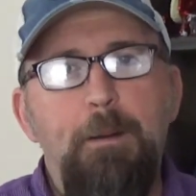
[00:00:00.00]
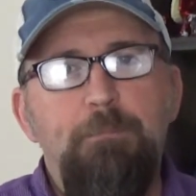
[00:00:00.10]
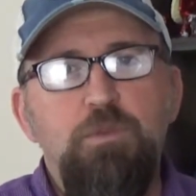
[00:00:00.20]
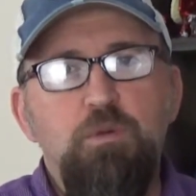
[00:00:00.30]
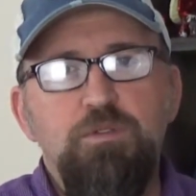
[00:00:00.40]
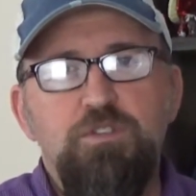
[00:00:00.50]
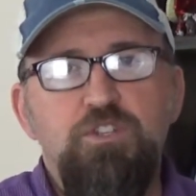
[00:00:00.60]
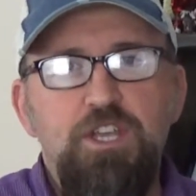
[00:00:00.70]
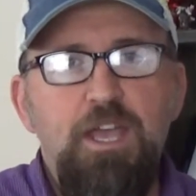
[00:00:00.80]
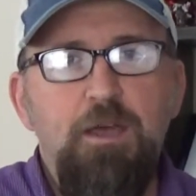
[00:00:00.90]
You as a
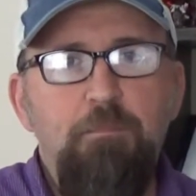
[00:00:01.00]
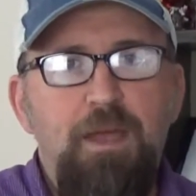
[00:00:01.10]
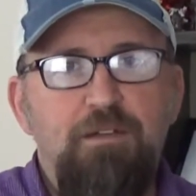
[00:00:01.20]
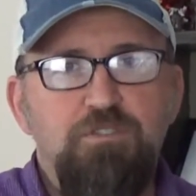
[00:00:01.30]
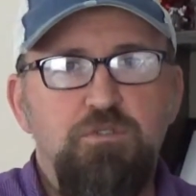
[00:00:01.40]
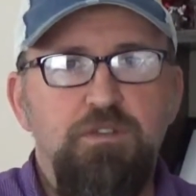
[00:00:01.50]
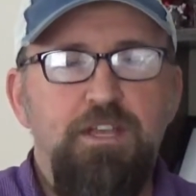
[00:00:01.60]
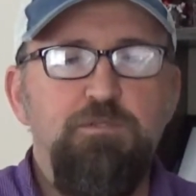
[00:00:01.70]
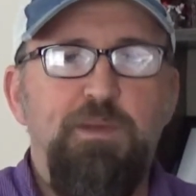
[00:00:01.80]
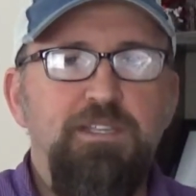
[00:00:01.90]
GM have certain
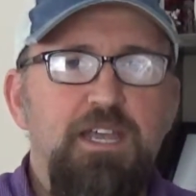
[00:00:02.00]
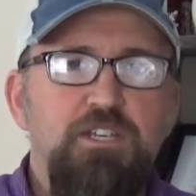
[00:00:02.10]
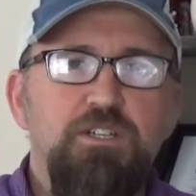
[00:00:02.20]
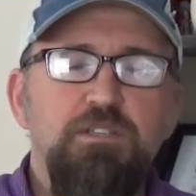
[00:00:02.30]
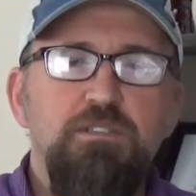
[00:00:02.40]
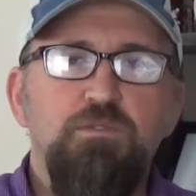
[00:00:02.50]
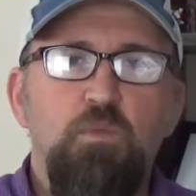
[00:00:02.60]
expectations,